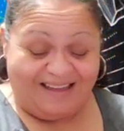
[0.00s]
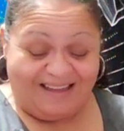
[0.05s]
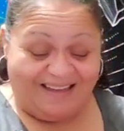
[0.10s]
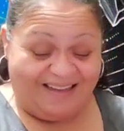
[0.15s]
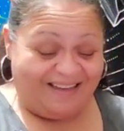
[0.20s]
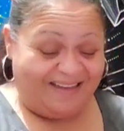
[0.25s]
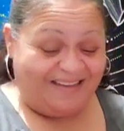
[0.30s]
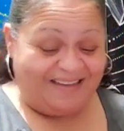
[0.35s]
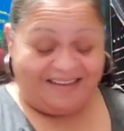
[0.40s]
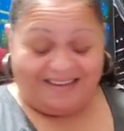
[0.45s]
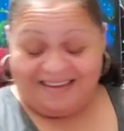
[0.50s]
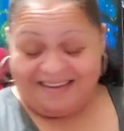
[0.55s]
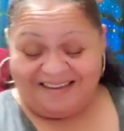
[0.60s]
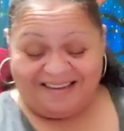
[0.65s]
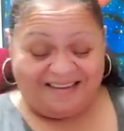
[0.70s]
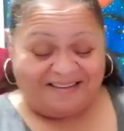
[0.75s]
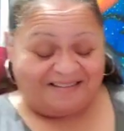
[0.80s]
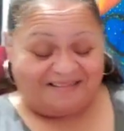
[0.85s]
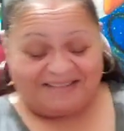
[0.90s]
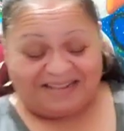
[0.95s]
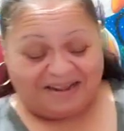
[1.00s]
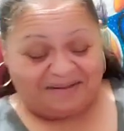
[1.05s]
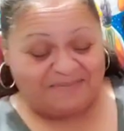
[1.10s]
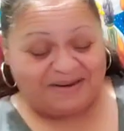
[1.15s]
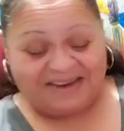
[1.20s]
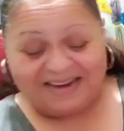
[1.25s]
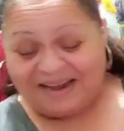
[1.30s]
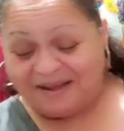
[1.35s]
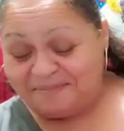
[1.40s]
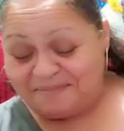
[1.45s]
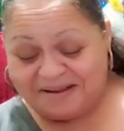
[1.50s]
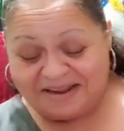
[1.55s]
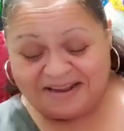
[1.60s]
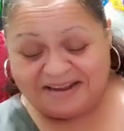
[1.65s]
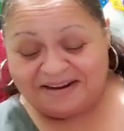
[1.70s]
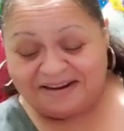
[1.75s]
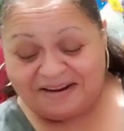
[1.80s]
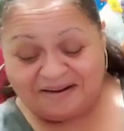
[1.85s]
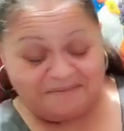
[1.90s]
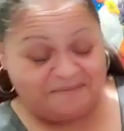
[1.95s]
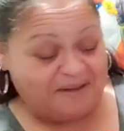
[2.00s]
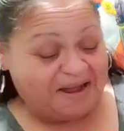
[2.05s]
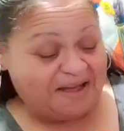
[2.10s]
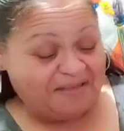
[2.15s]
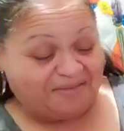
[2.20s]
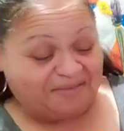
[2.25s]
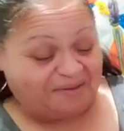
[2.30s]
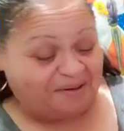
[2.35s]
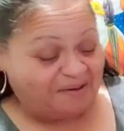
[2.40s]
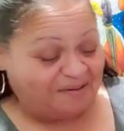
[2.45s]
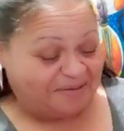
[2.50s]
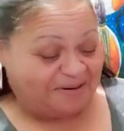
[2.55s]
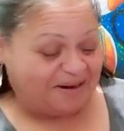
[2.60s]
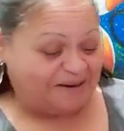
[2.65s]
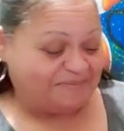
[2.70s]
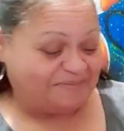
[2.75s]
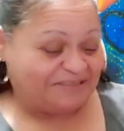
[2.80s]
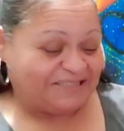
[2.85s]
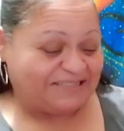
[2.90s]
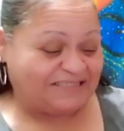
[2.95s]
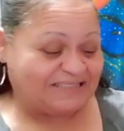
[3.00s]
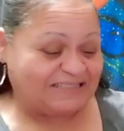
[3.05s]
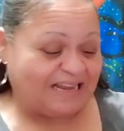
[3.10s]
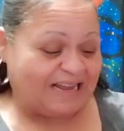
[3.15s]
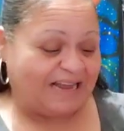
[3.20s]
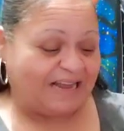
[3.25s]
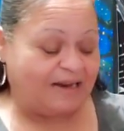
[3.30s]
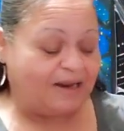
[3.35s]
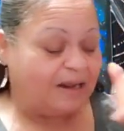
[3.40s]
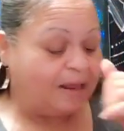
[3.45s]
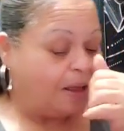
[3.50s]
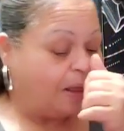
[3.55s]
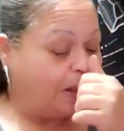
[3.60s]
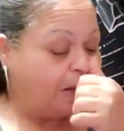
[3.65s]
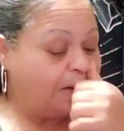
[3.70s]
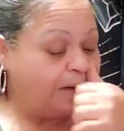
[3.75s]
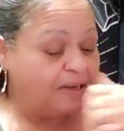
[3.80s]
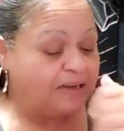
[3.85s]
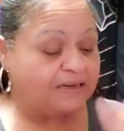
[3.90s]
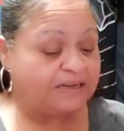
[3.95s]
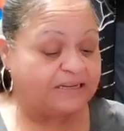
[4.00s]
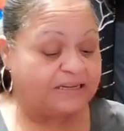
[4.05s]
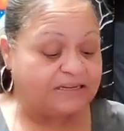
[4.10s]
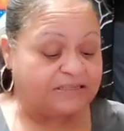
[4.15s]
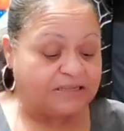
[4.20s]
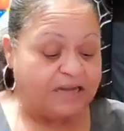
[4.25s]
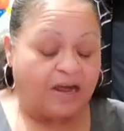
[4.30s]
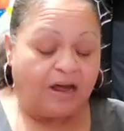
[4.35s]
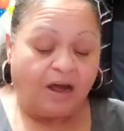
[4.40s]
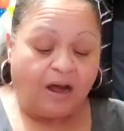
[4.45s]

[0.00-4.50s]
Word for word: let me let me clear my throat. I'm just saying. Look at this.